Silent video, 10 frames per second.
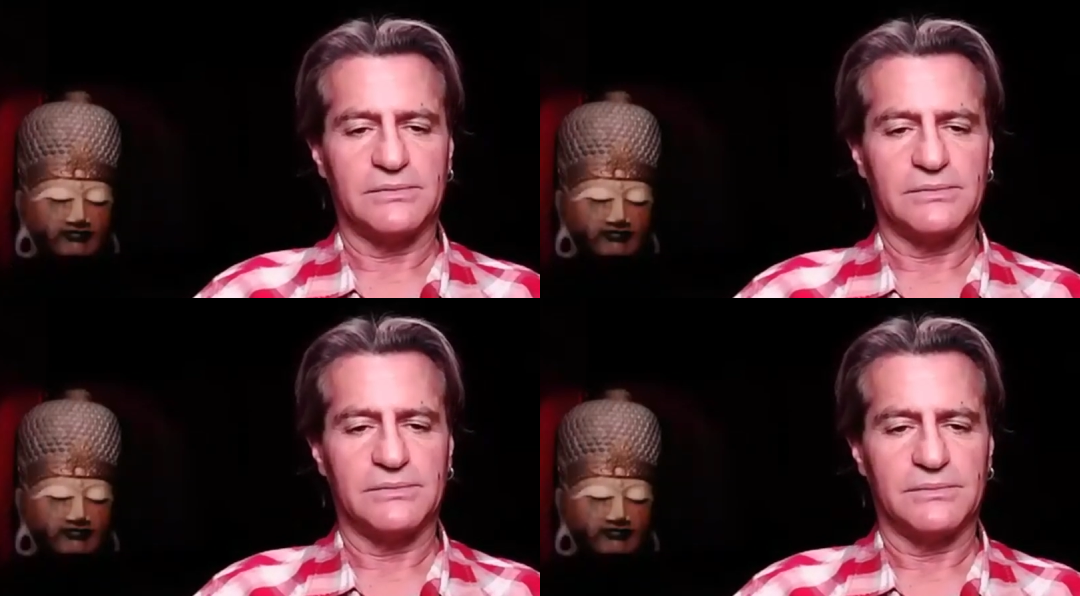
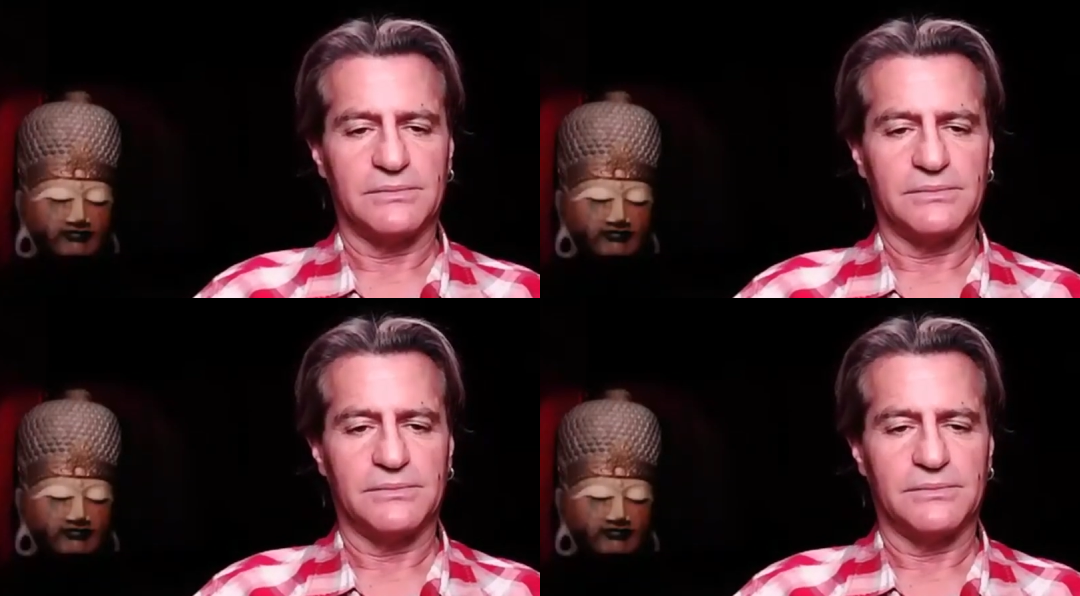
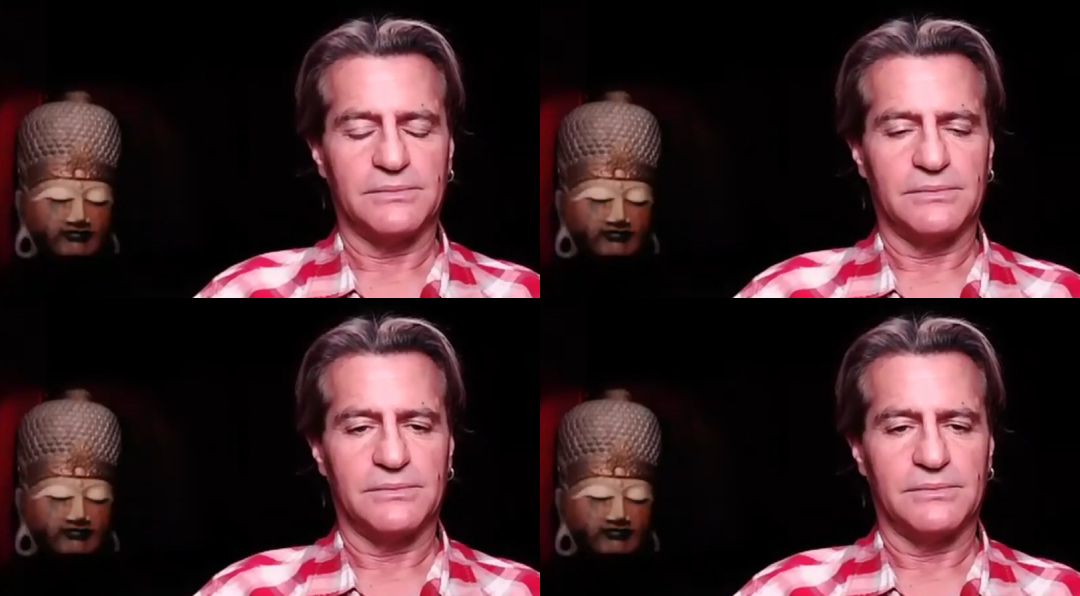
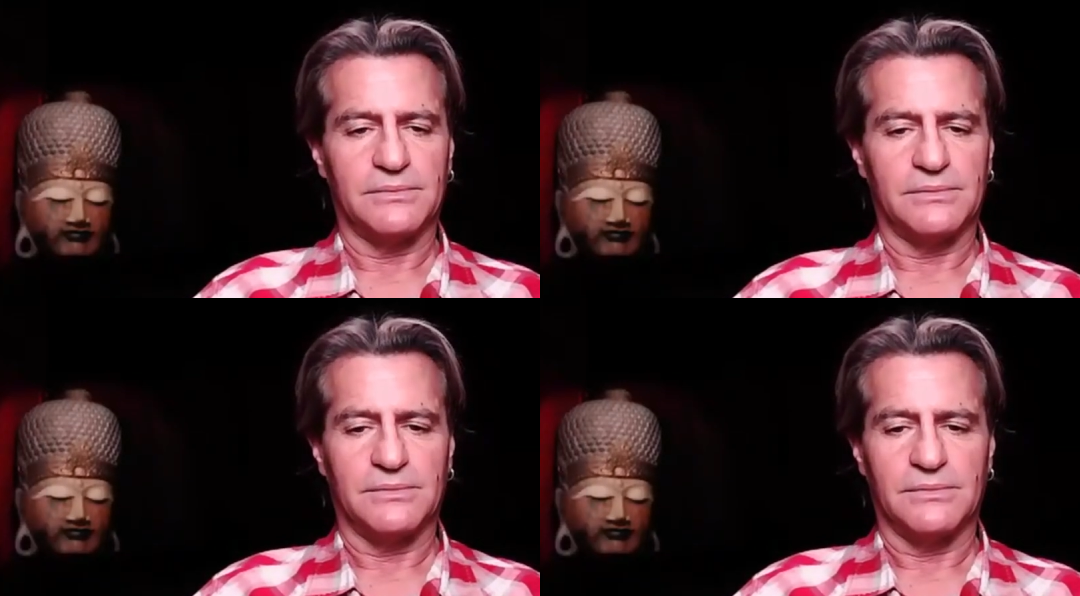
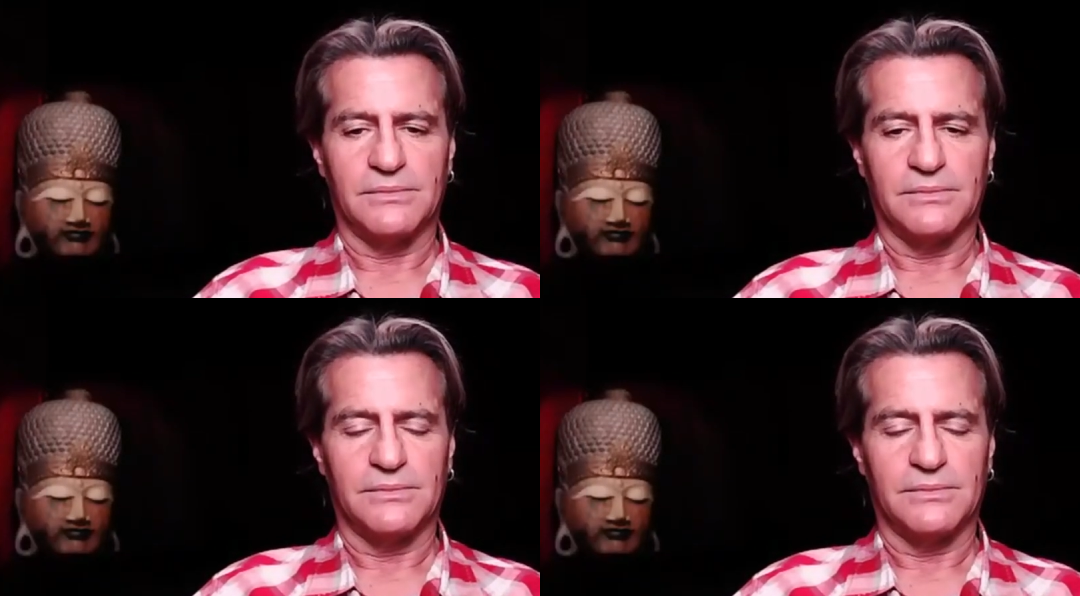
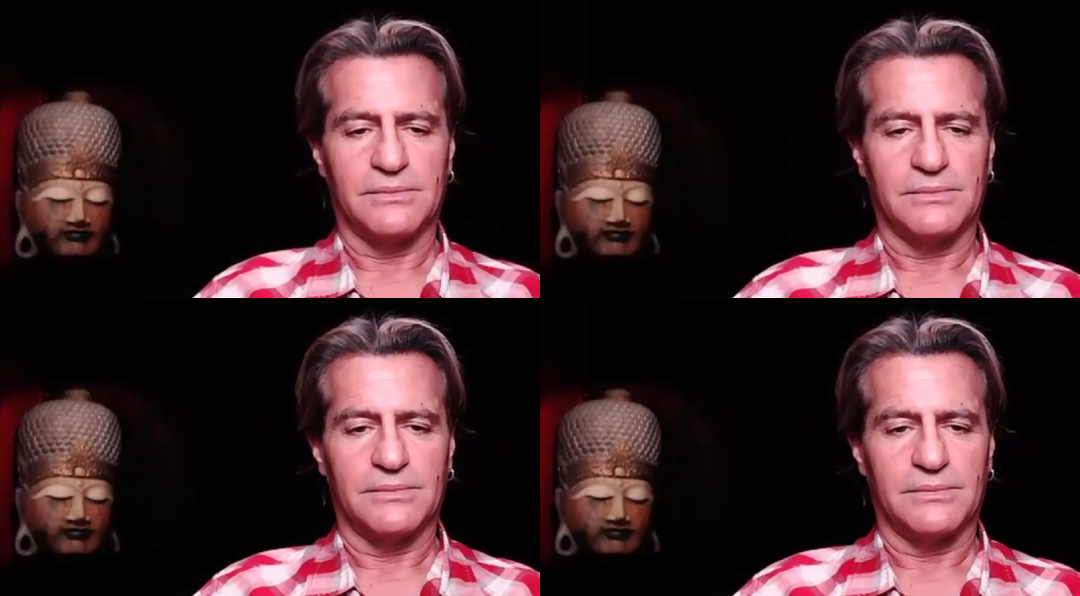
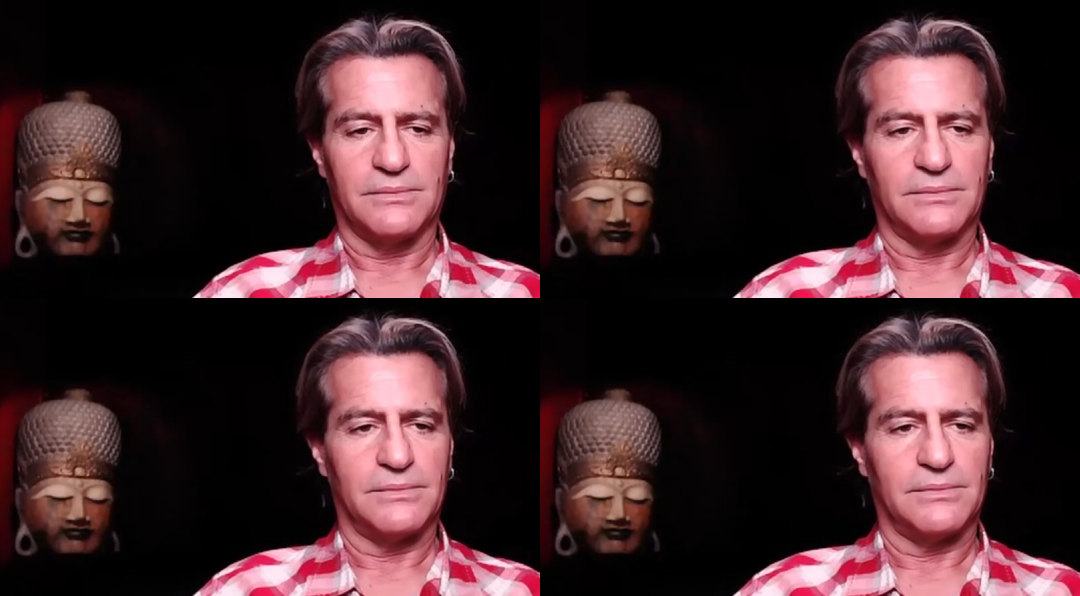
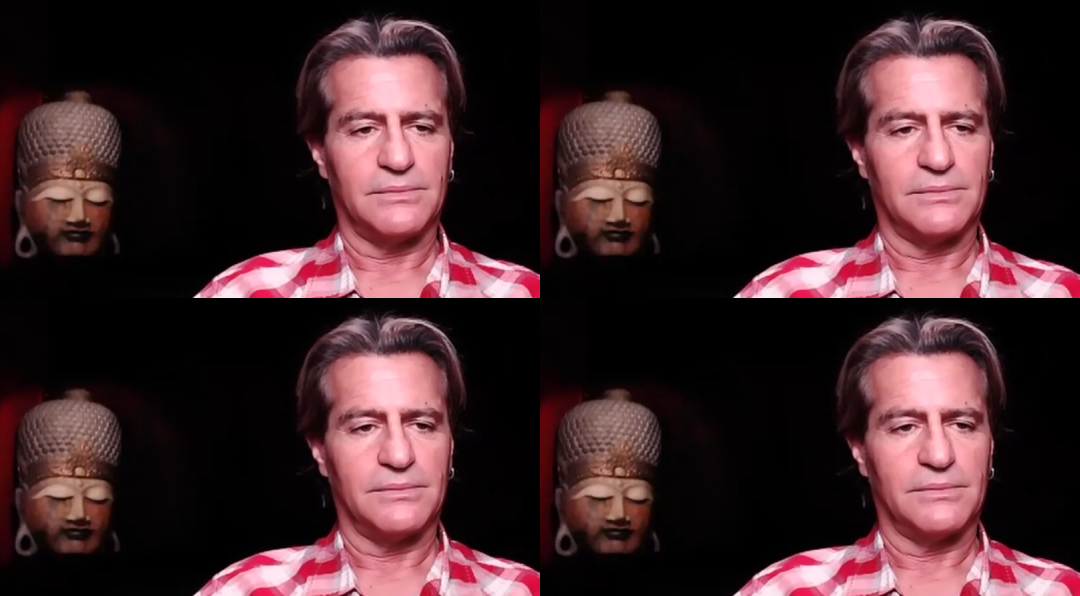
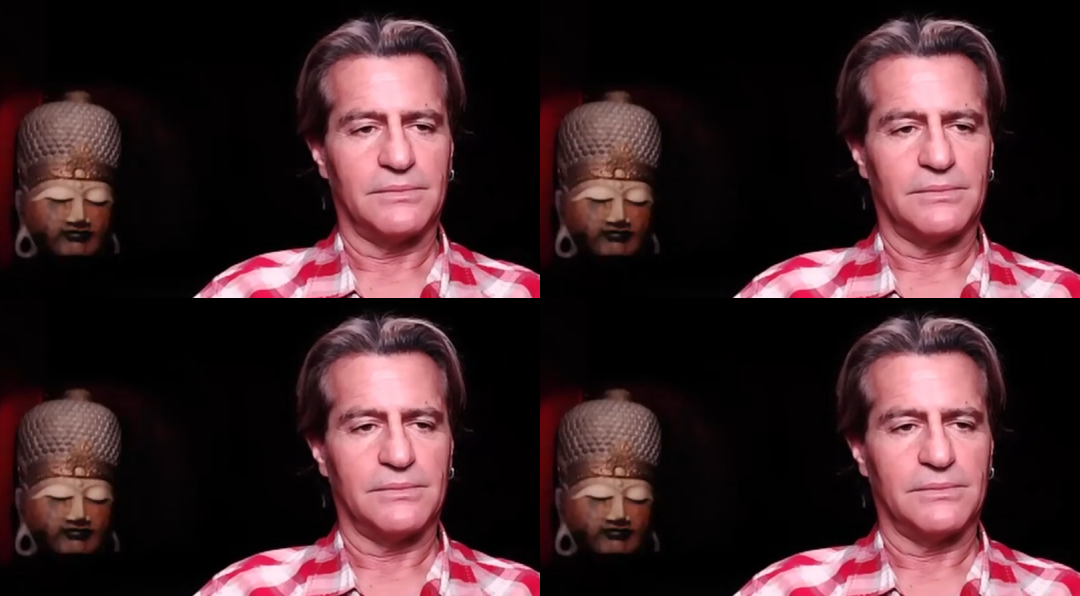
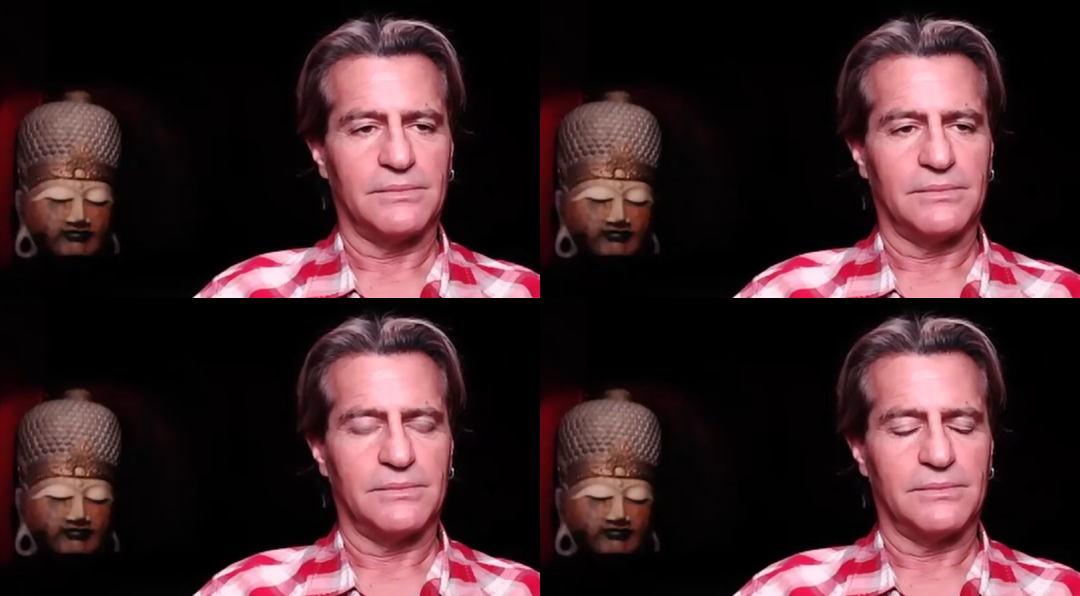
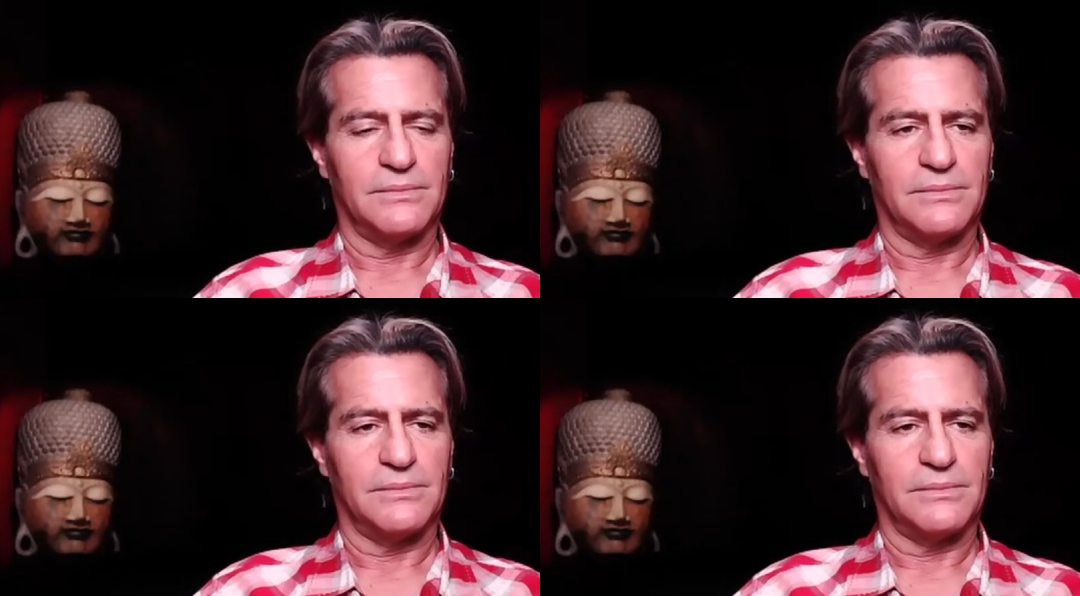(no one is talking)